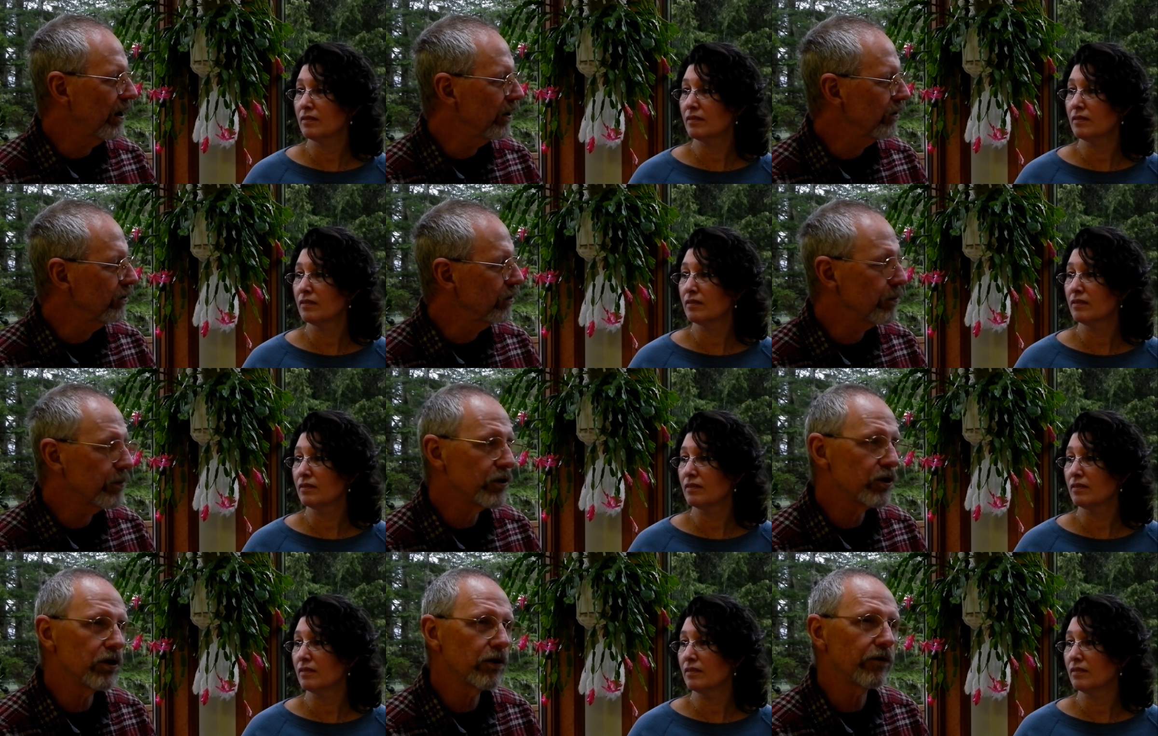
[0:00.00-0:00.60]
Speaker 1: out in the
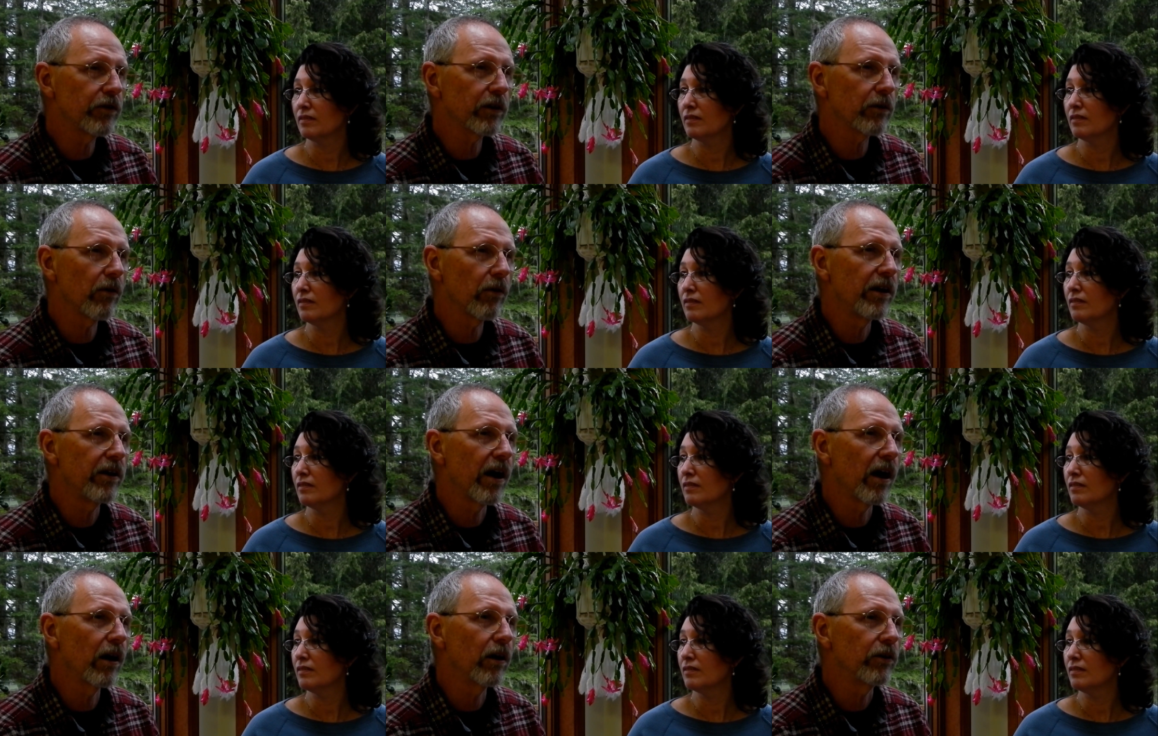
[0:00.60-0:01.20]
Pacific right
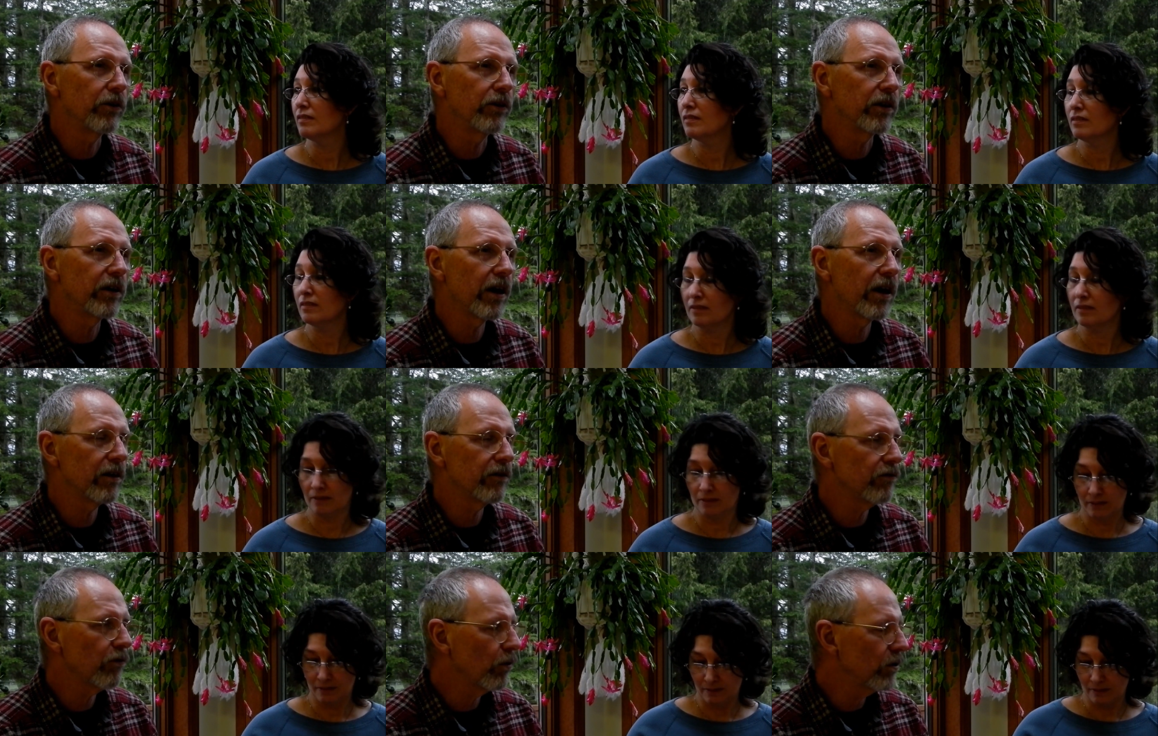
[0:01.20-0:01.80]
now you can't
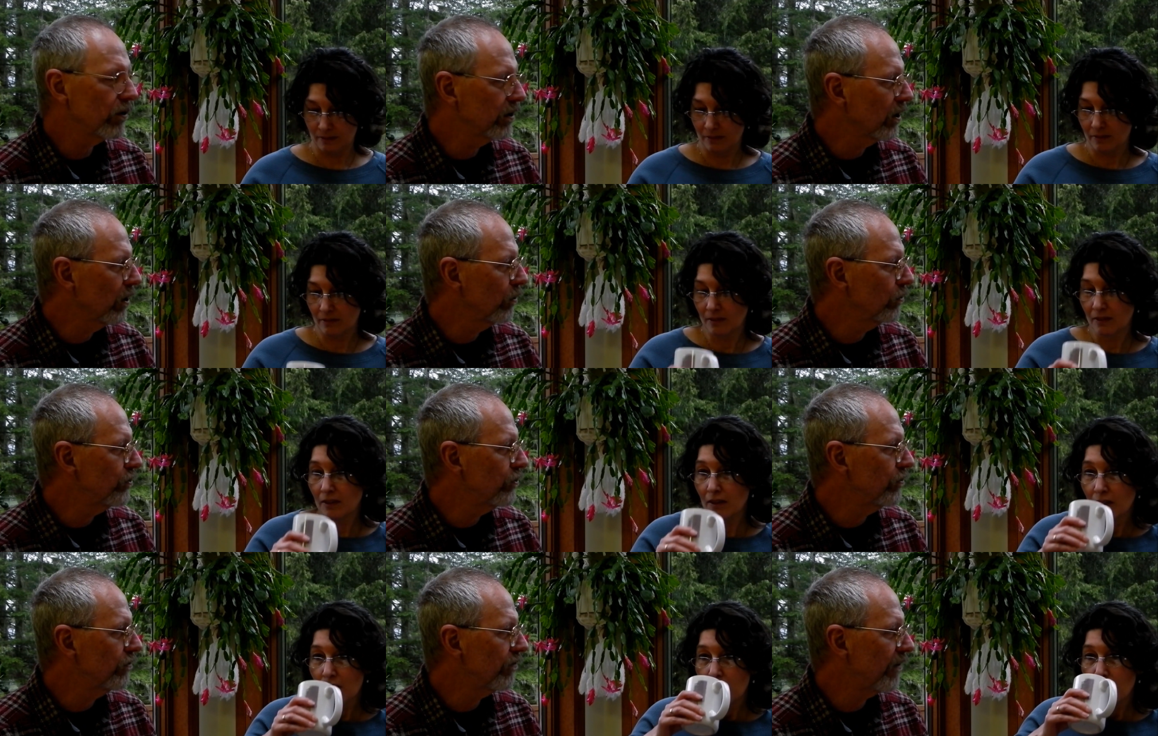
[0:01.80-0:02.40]
afford to go
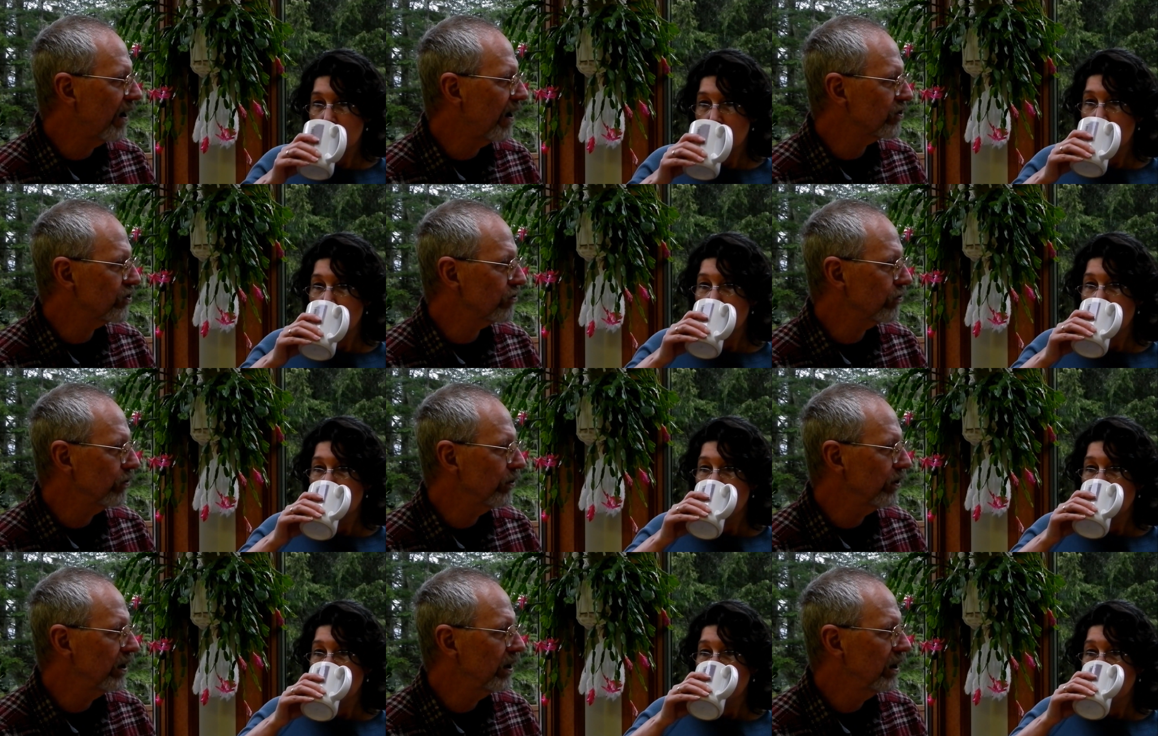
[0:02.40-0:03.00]
too fast
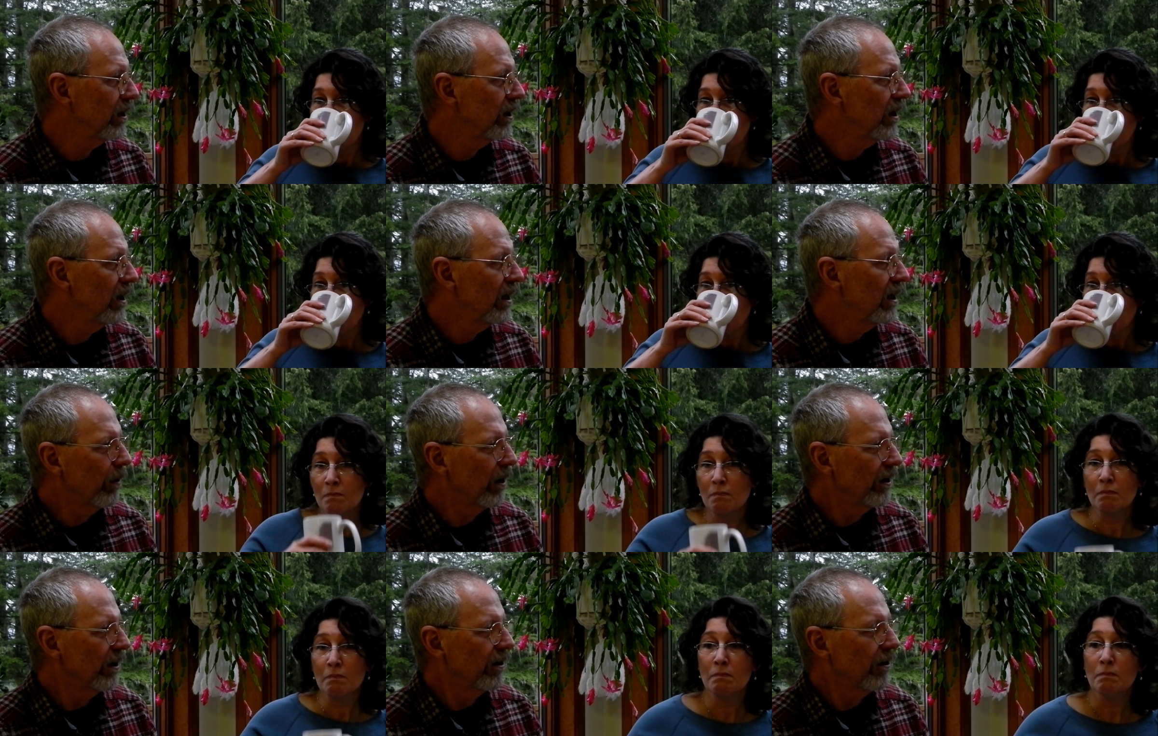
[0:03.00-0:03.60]
through it. But